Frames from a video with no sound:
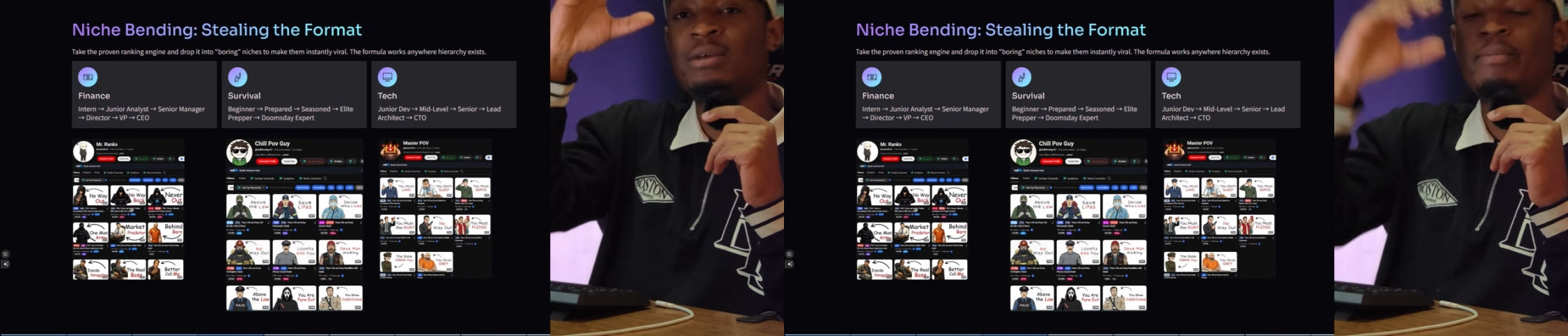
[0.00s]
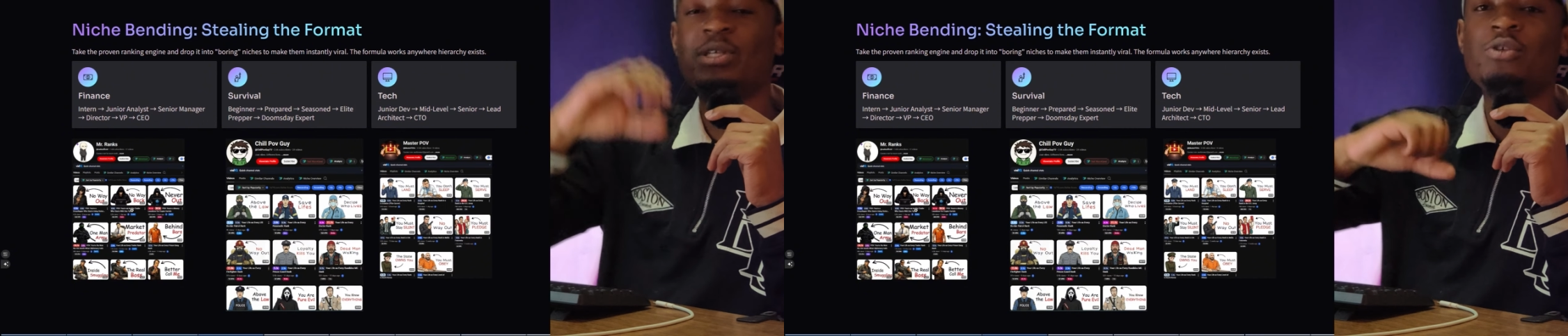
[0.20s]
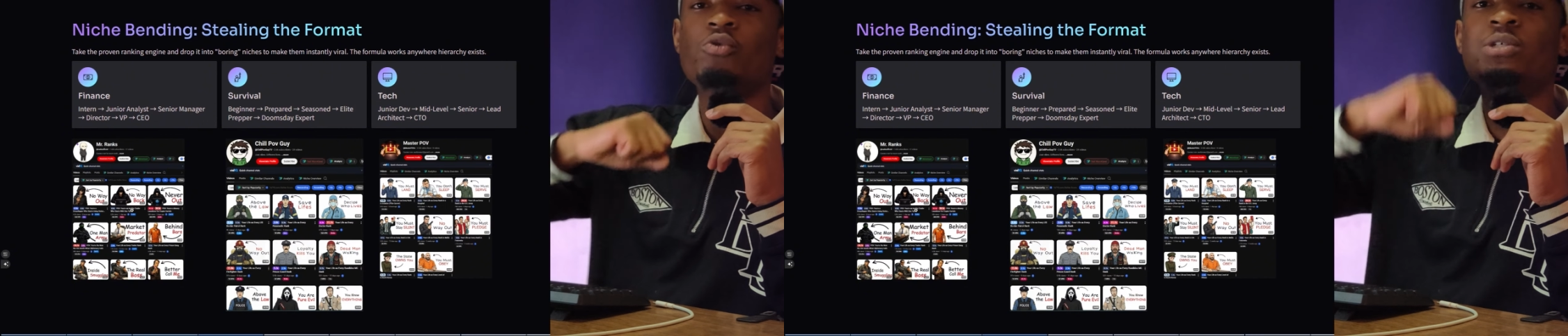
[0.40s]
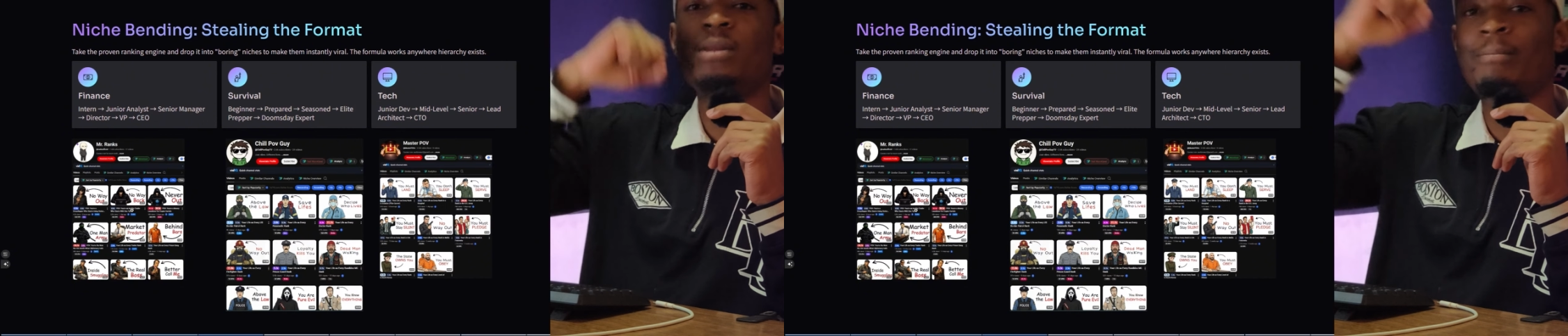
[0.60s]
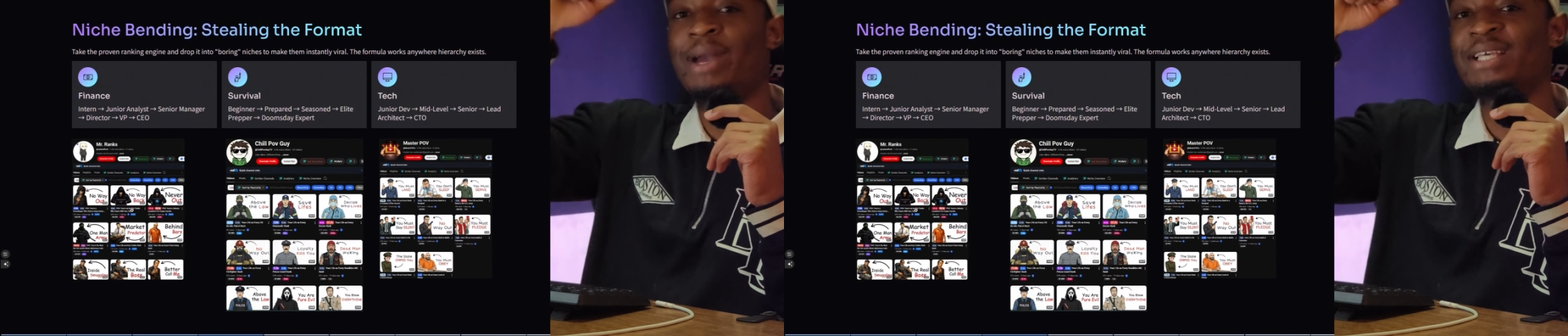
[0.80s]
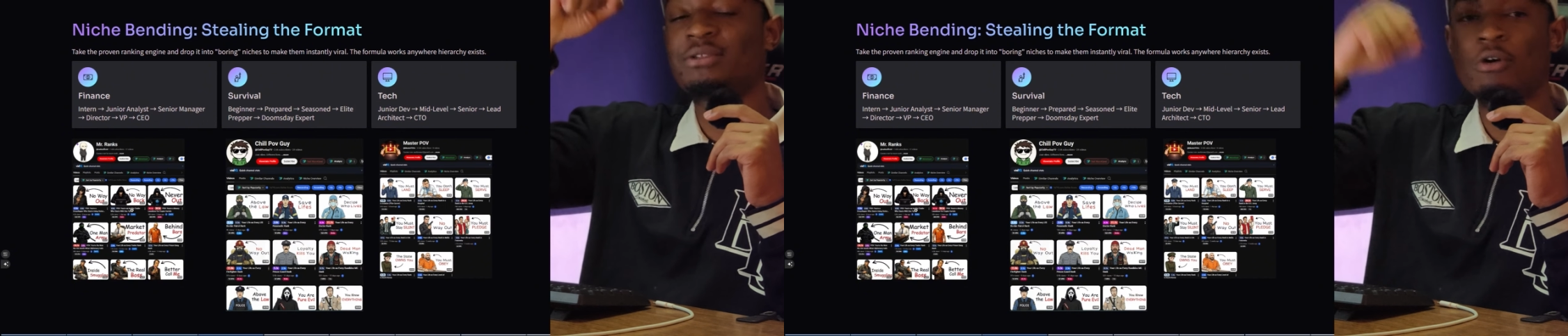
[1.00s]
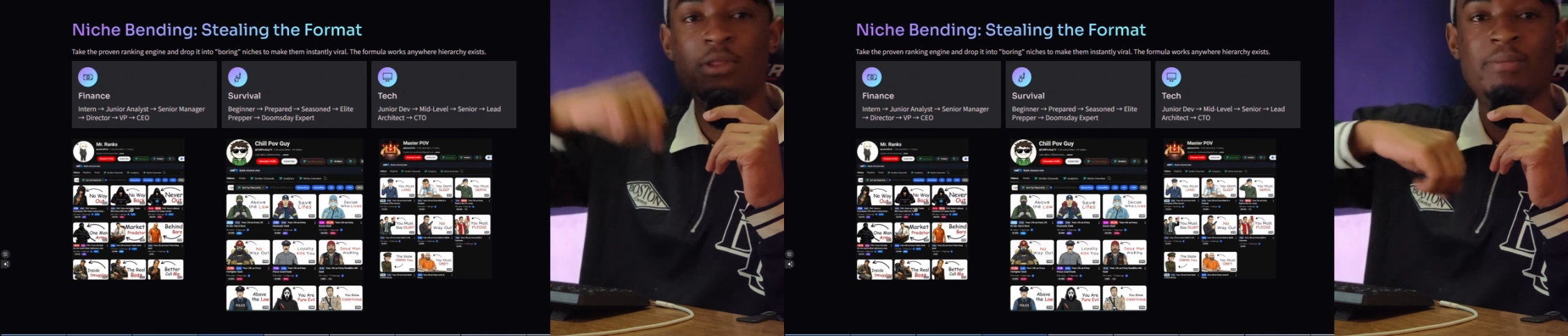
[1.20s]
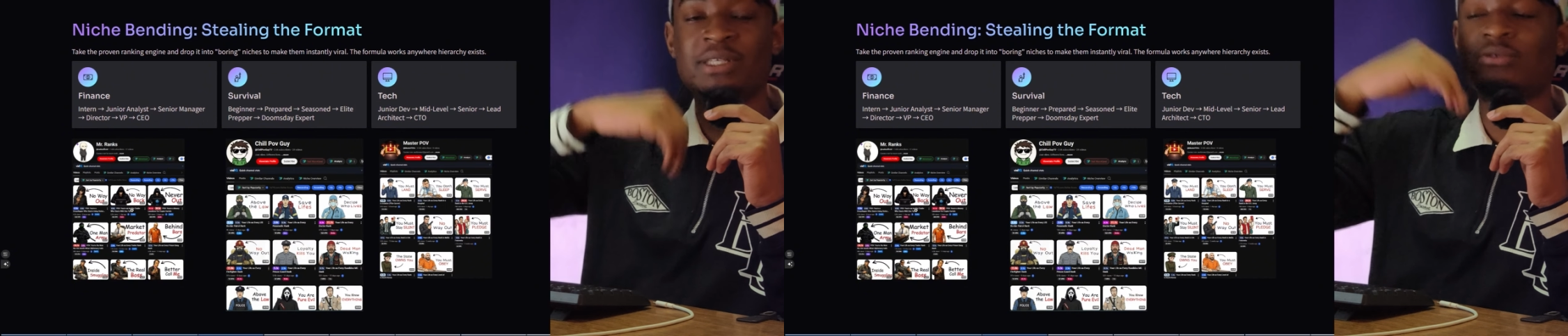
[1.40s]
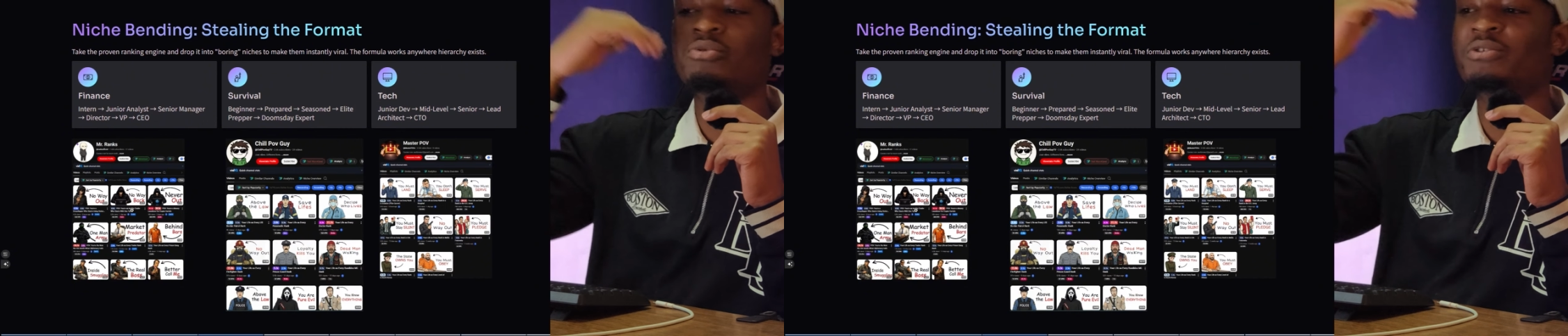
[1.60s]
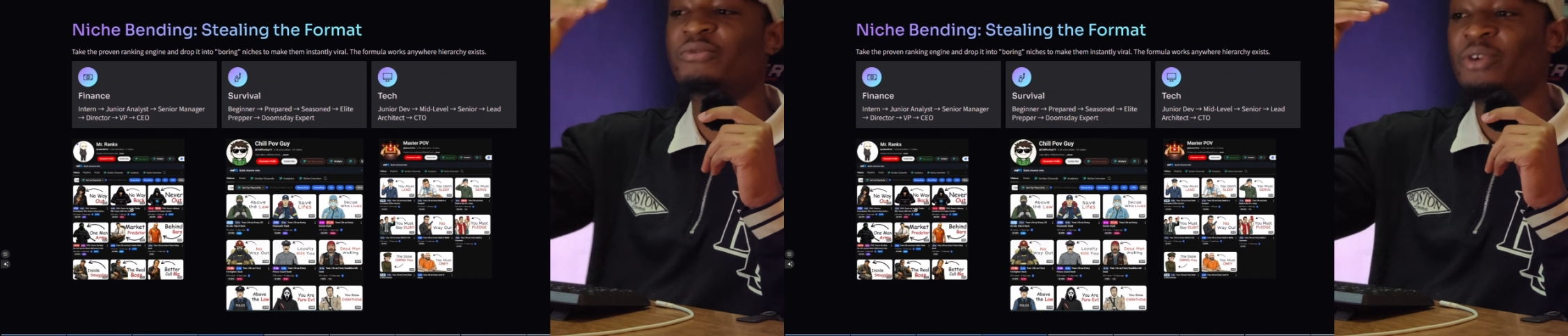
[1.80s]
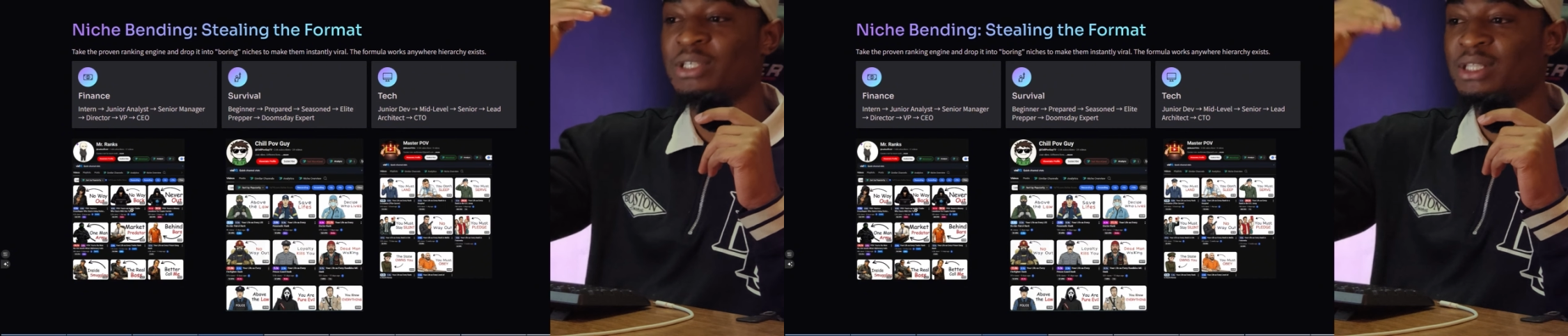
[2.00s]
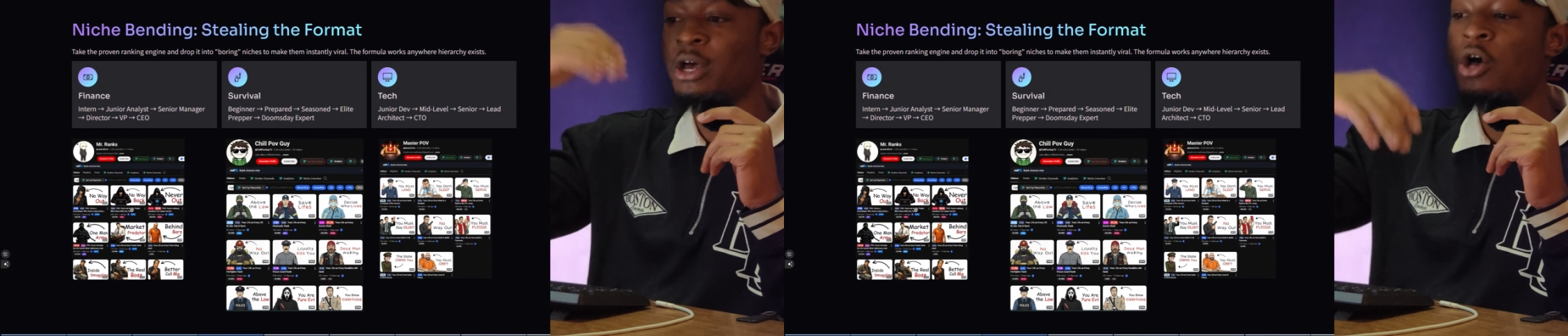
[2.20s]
person who is the best or the person who is first.